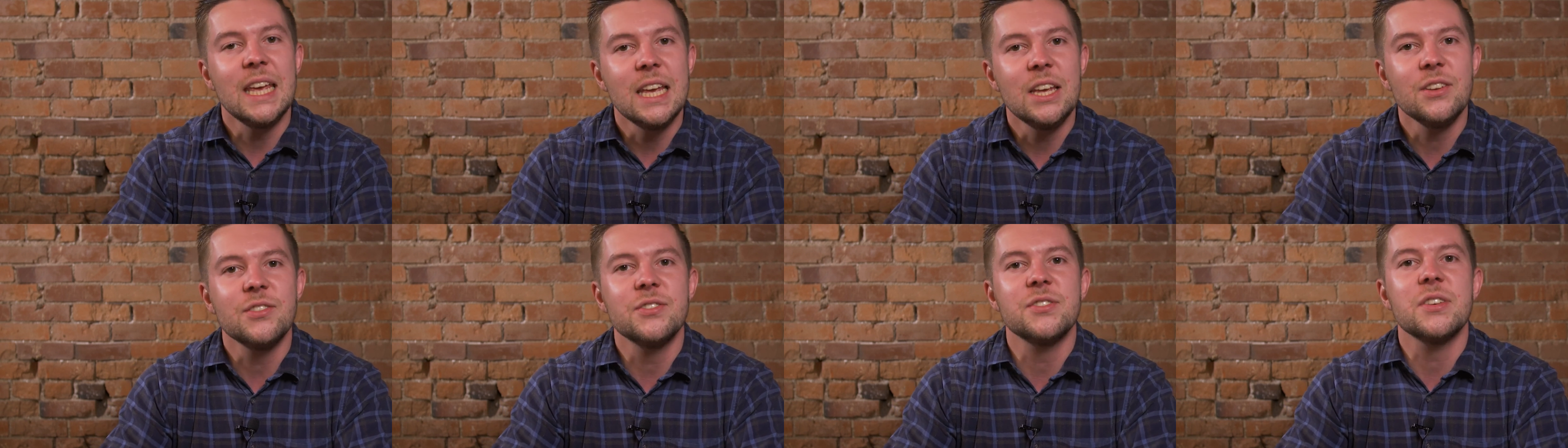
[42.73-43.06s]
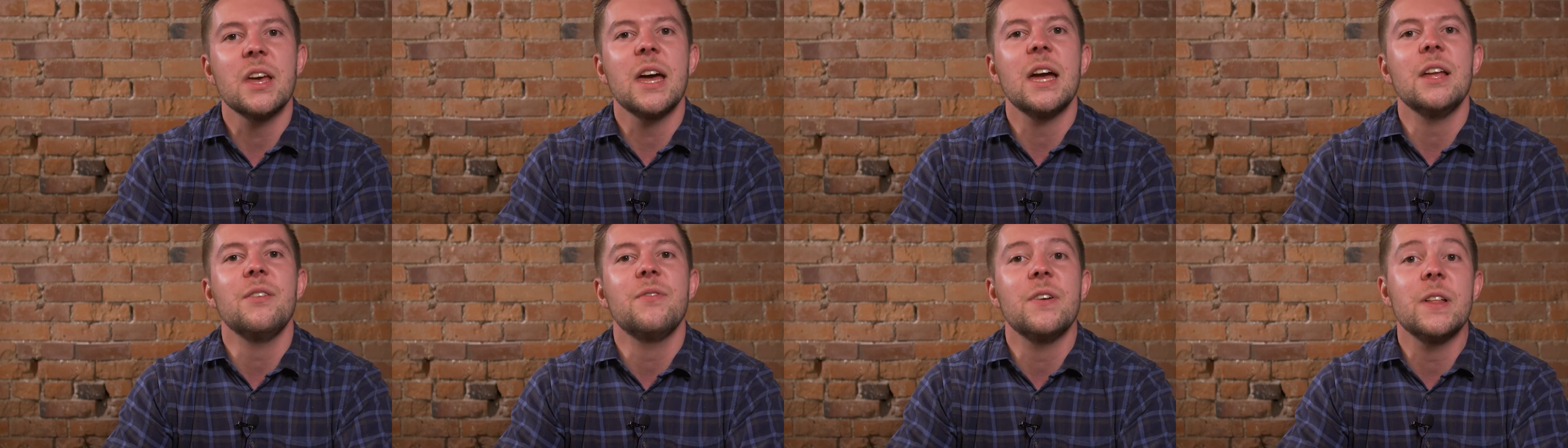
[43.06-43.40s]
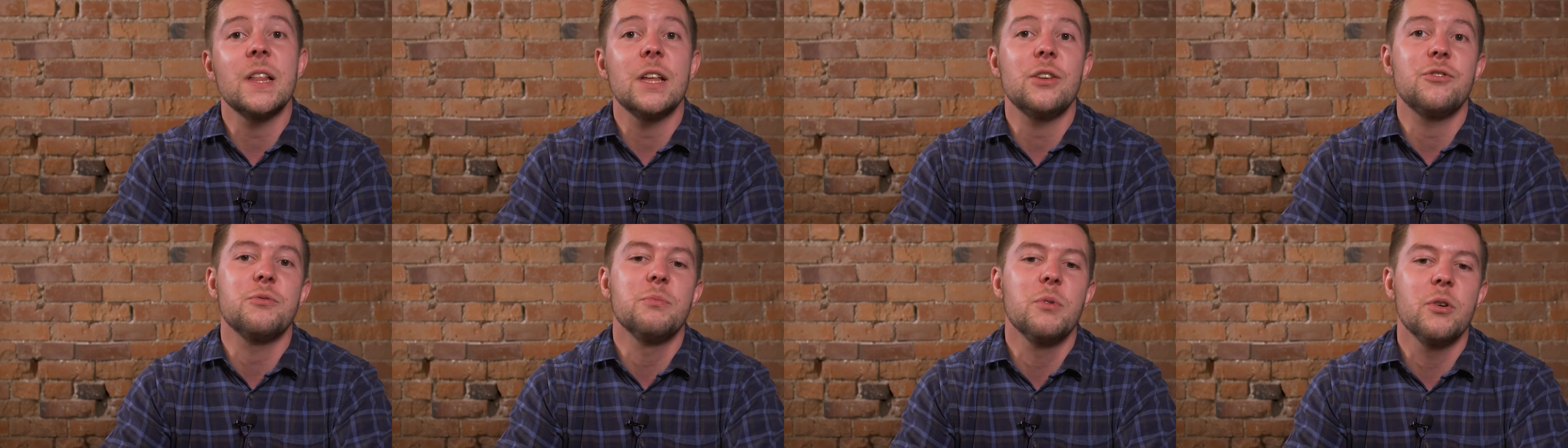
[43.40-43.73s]
East Side
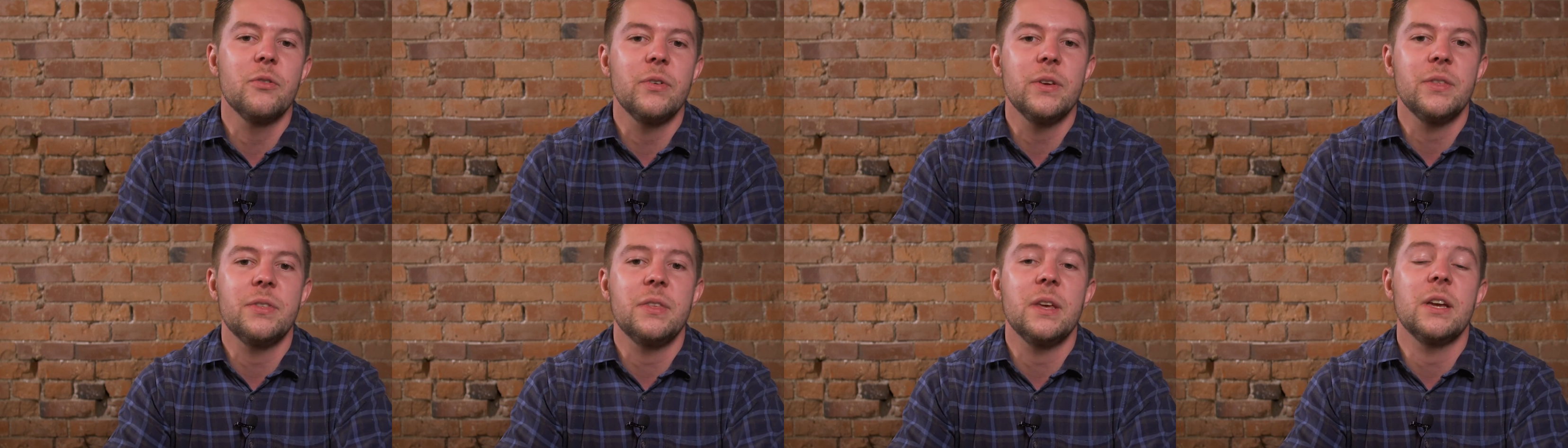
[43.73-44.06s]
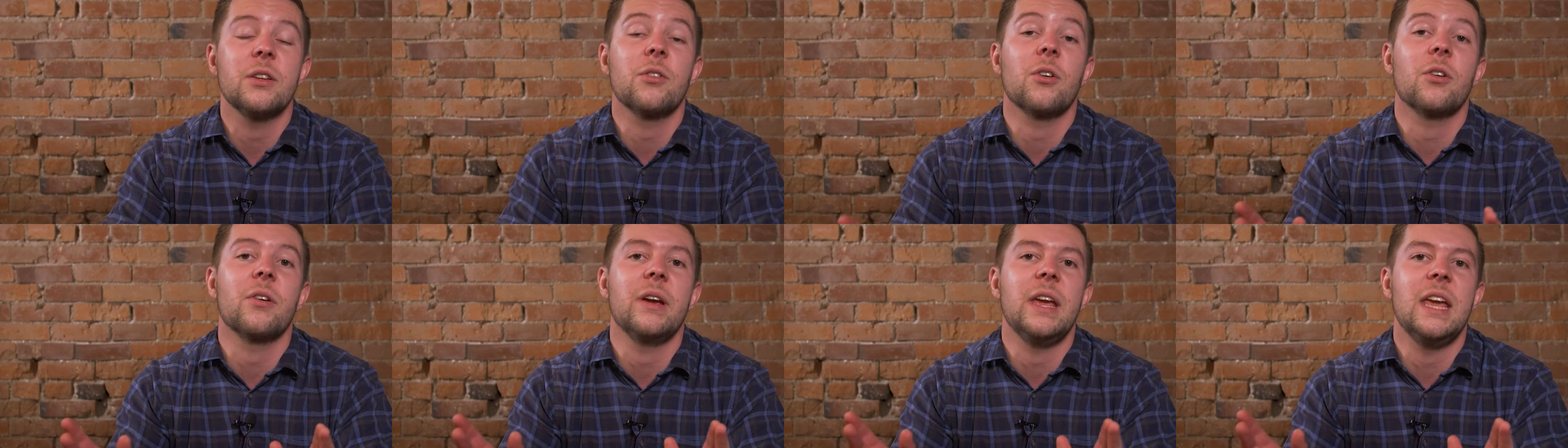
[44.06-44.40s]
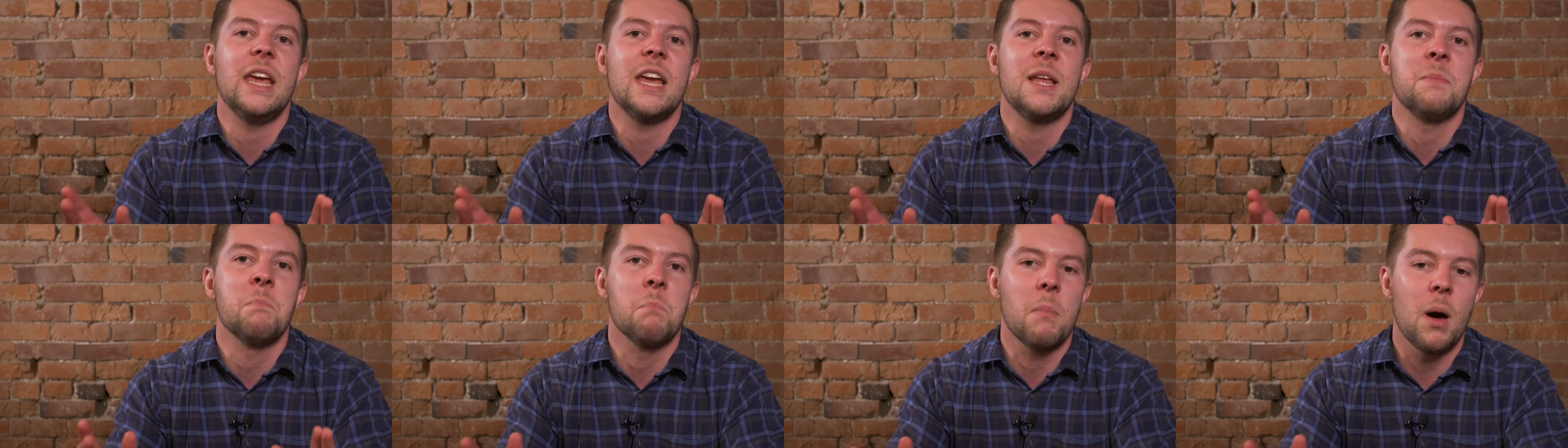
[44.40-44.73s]
Village movie theater
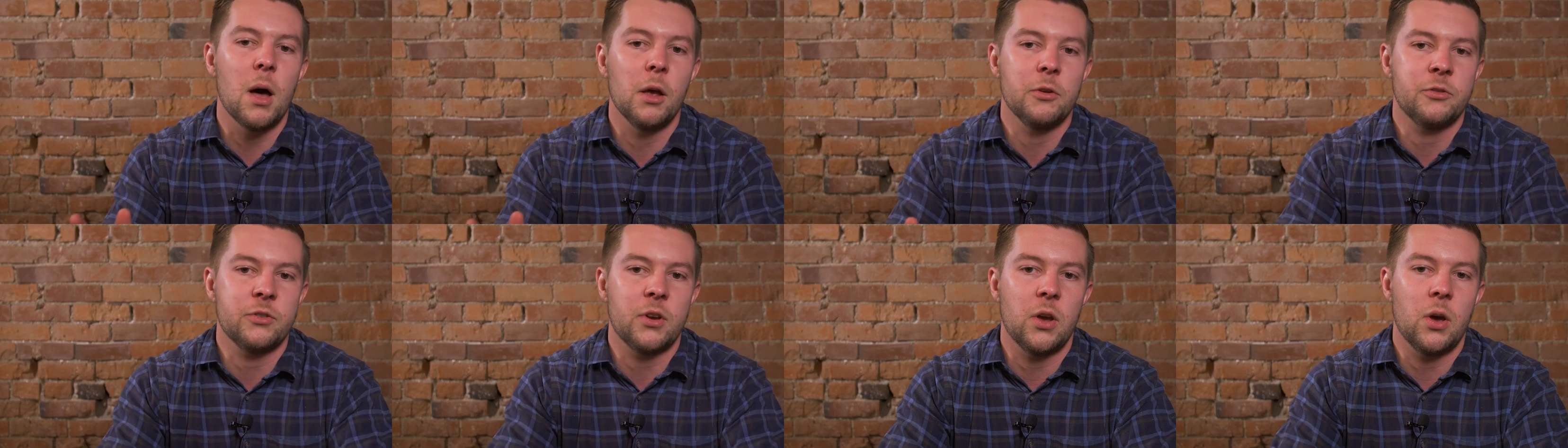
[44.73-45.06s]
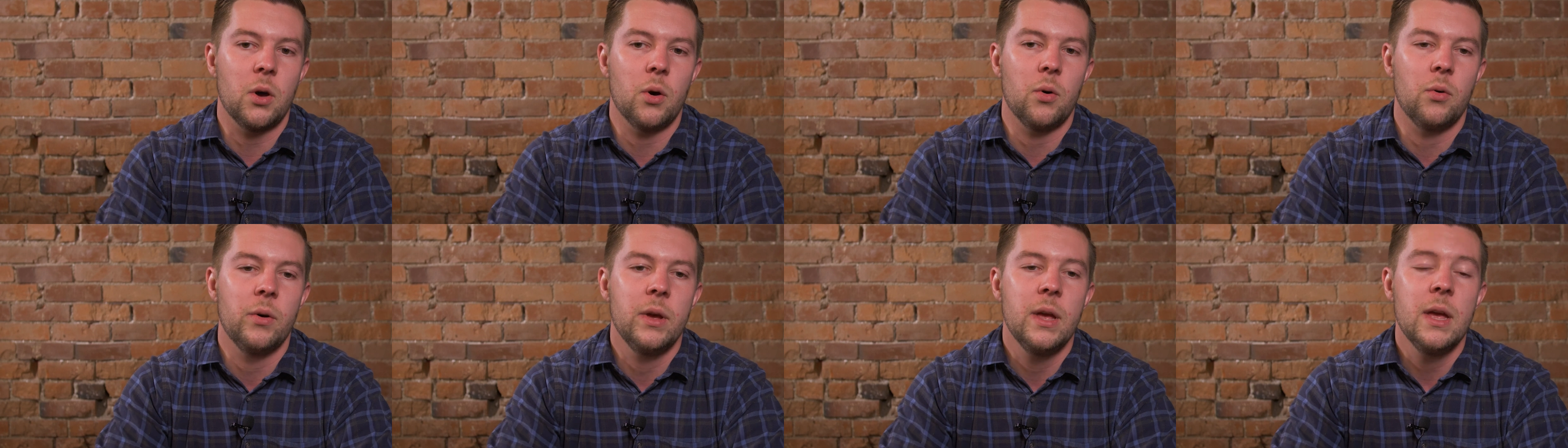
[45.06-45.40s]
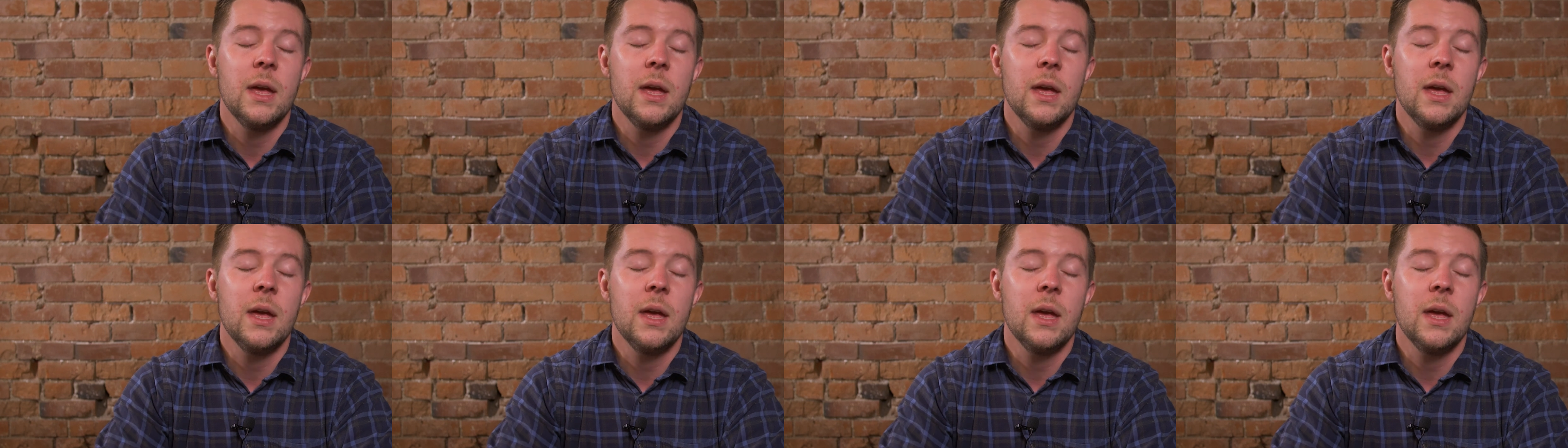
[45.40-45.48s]
in Moscow.